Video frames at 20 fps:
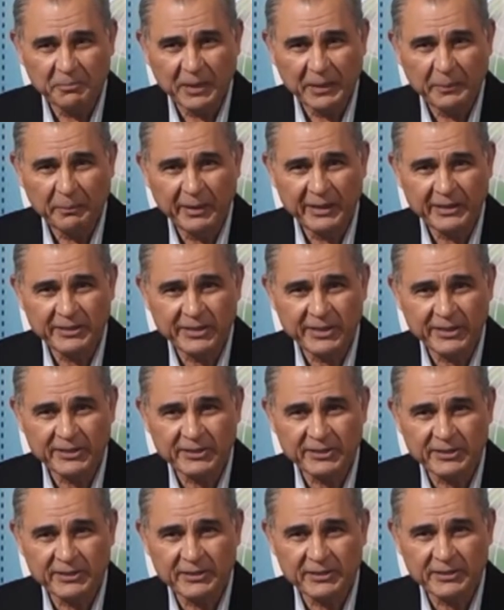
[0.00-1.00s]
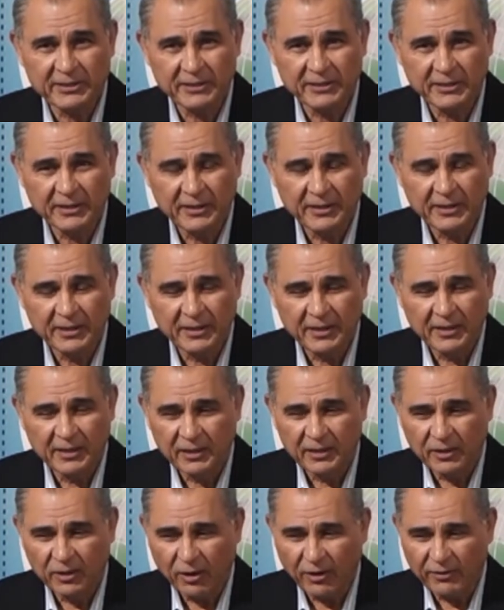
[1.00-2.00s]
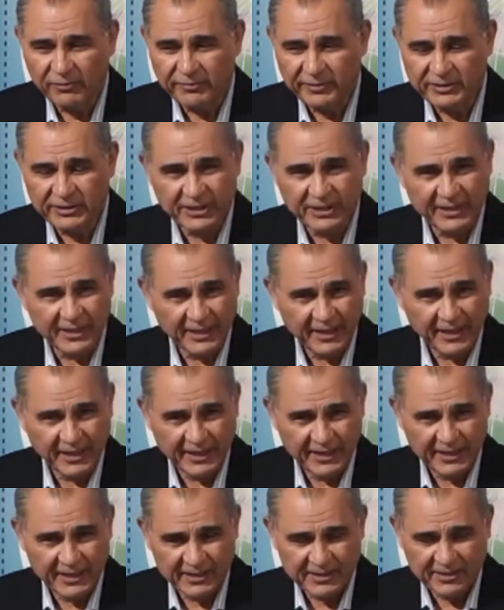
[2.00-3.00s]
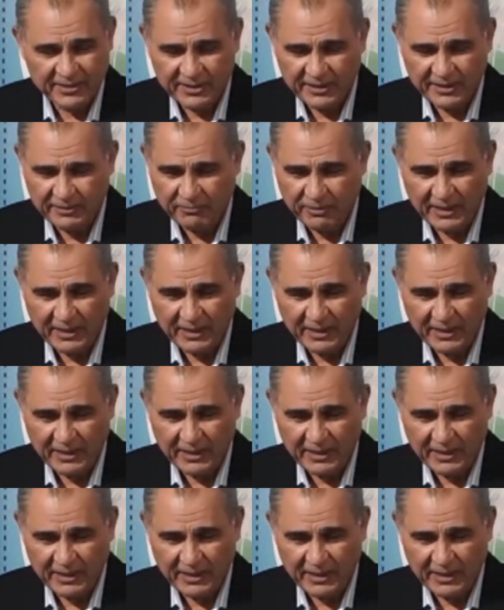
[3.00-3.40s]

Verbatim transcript: my basics of engineering industry.